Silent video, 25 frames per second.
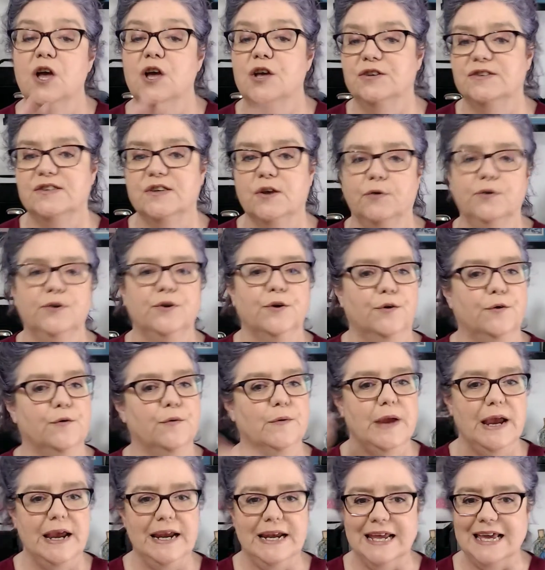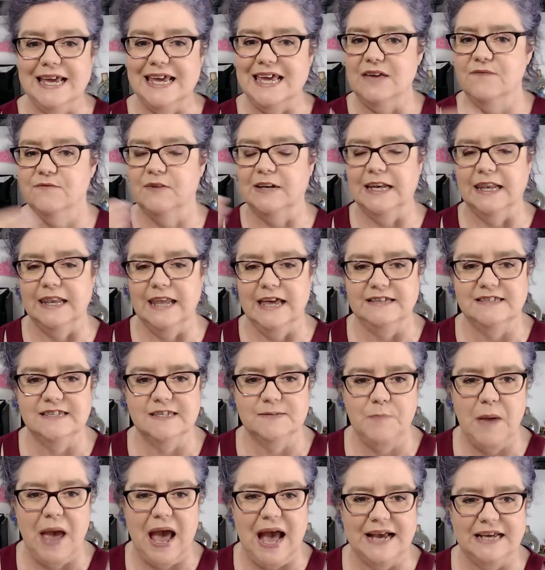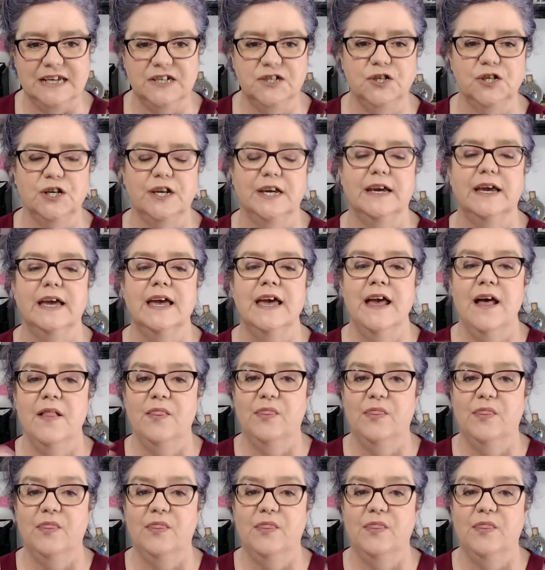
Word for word: So you're creating even less packaging.